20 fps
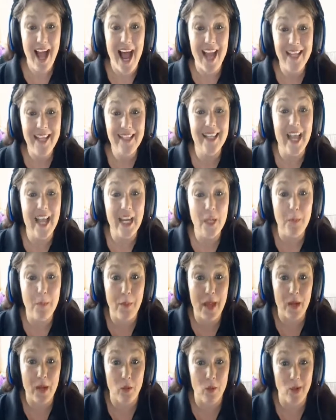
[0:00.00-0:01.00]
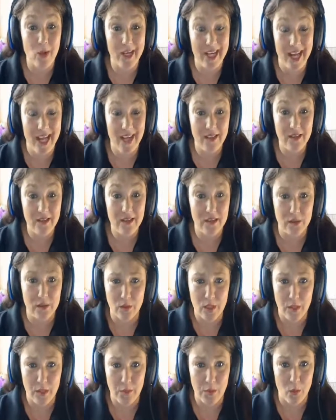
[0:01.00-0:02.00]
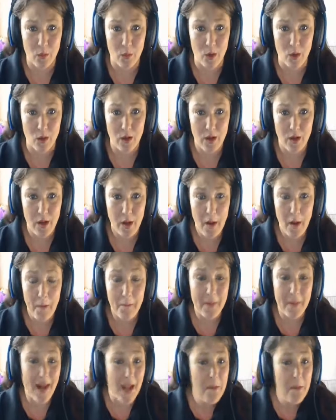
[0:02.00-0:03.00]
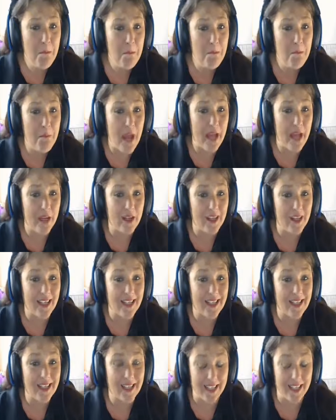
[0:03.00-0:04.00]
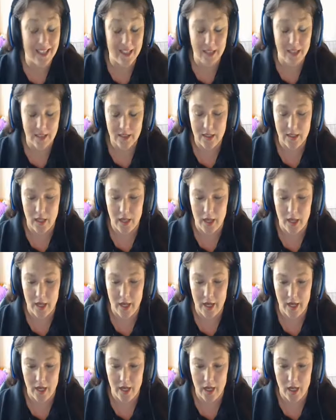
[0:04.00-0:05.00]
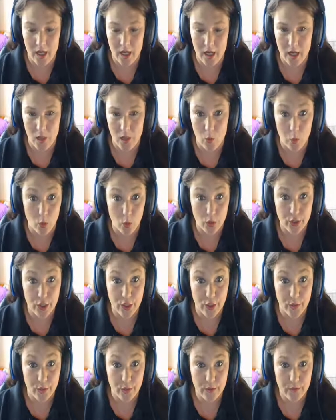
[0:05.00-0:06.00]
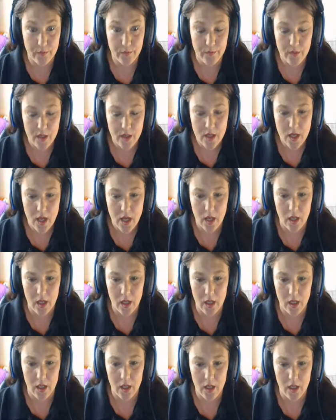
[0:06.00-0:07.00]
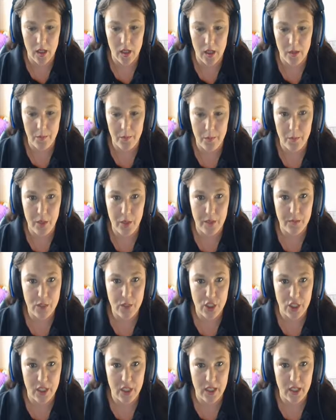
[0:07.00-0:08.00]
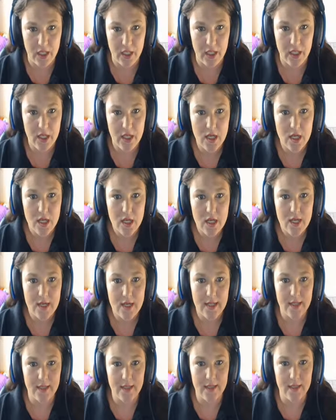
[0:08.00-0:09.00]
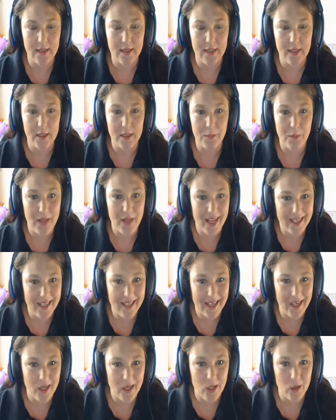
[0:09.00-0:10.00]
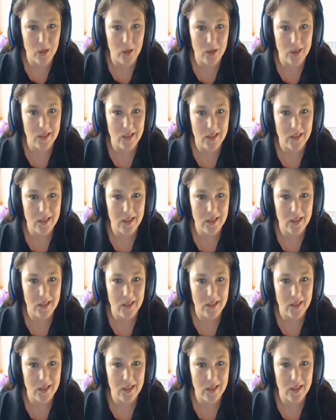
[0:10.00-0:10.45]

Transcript: I like battle royales, don't get me wrong, but I'm better in things like uh, Warzone, uh, P U B G, uh, Blackout.